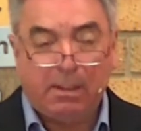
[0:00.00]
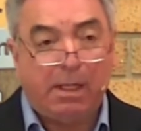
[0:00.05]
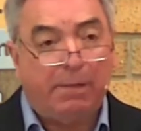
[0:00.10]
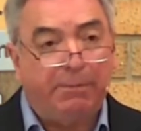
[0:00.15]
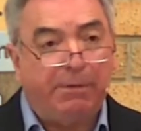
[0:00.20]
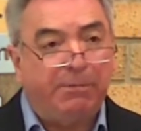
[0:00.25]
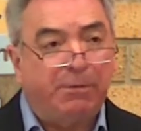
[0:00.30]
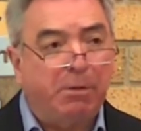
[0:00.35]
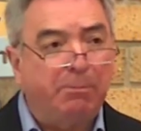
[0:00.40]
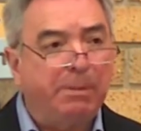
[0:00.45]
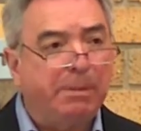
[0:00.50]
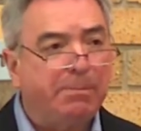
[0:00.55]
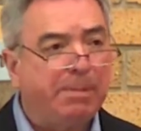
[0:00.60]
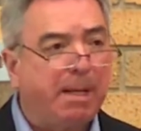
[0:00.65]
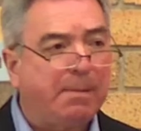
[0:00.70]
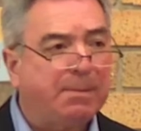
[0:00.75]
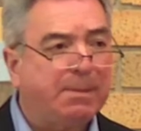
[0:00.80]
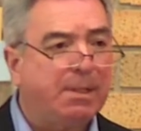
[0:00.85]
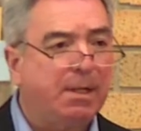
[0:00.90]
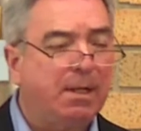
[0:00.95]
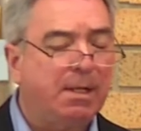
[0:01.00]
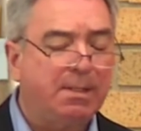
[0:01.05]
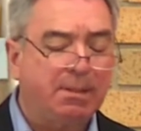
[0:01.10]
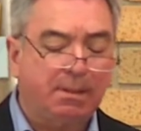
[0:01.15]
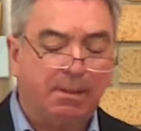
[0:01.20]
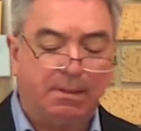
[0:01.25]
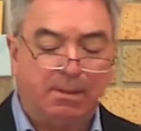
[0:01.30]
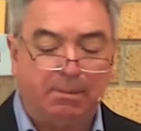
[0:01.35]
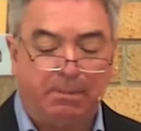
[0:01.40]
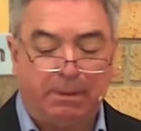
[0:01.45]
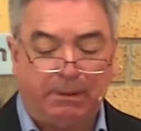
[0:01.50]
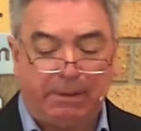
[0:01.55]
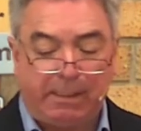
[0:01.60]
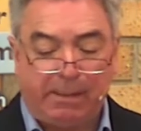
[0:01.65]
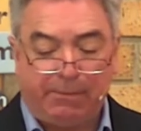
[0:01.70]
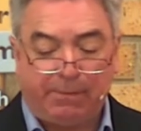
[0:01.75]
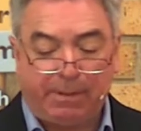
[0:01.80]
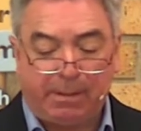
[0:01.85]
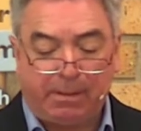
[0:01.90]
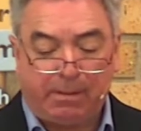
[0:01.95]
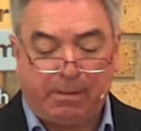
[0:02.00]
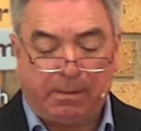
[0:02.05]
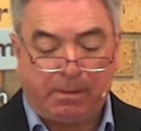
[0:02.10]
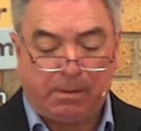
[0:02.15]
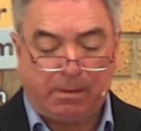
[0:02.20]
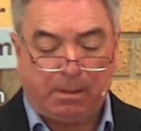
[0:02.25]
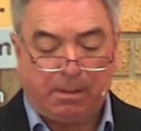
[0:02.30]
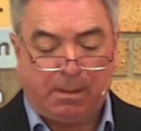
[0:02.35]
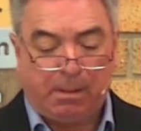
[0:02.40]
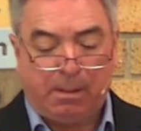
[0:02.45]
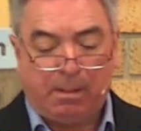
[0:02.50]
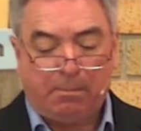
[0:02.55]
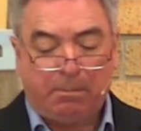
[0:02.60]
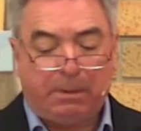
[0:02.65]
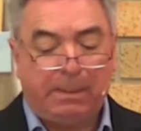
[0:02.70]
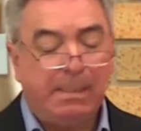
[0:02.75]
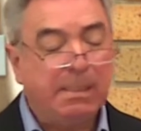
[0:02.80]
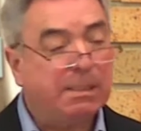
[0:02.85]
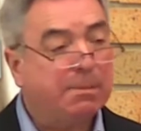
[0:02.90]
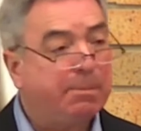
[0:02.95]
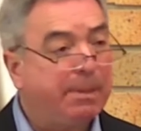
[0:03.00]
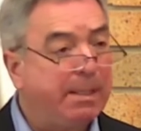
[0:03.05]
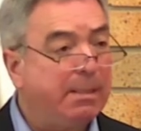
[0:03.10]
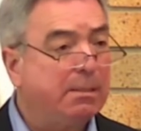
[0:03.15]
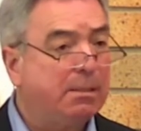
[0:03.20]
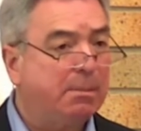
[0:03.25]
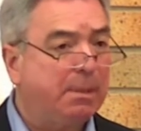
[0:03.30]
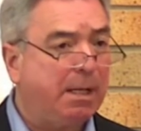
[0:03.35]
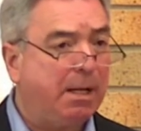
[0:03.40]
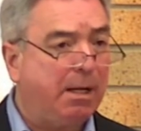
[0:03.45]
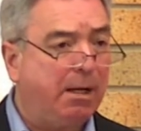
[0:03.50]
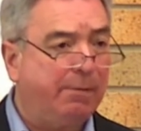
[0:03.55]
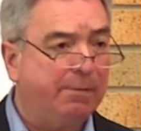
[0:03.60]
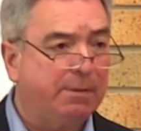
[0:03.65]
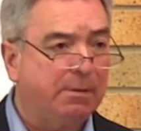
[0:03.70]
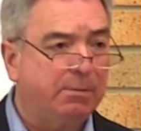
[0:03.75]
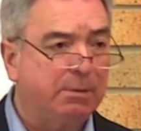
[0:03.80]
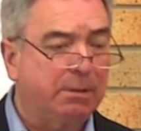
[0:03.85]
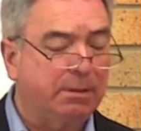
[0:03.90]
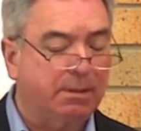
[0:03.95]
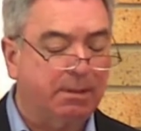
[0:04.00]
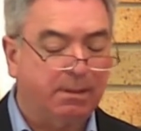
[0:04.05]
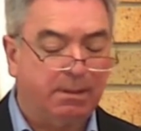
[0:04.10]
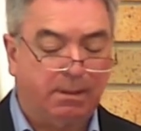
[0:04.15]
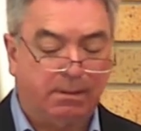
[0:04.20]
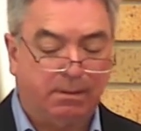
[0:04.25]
If you've not been baptized as a believer, please speak to me afterwards.